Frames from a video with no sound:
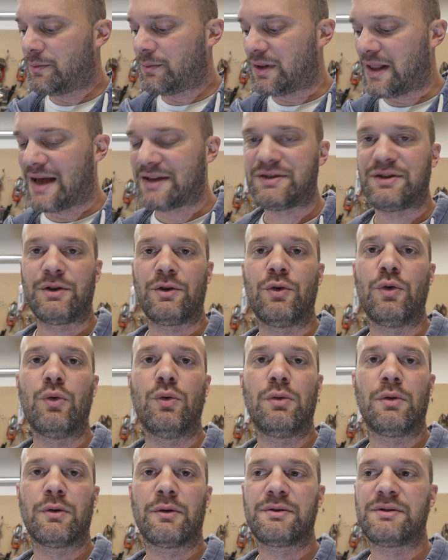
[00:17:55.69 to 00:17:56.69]
plastic
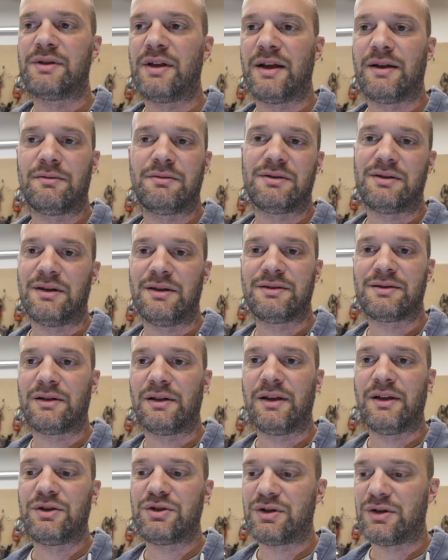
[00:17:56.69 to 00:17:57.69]
coolers and that's
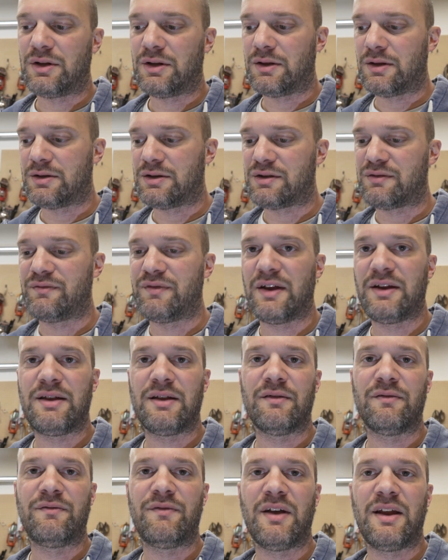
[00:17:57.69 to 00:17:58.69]
insulation and then just vent,
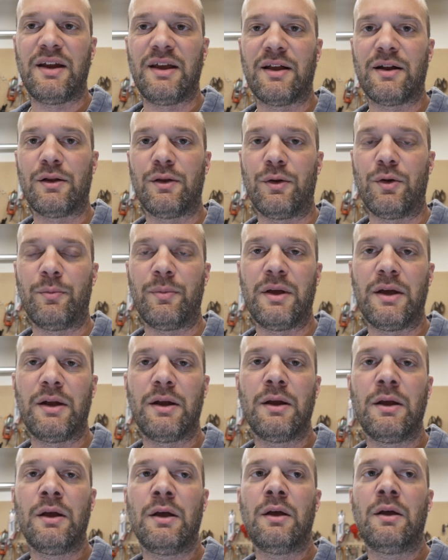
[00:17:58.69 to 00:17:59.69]
venting it a little bit.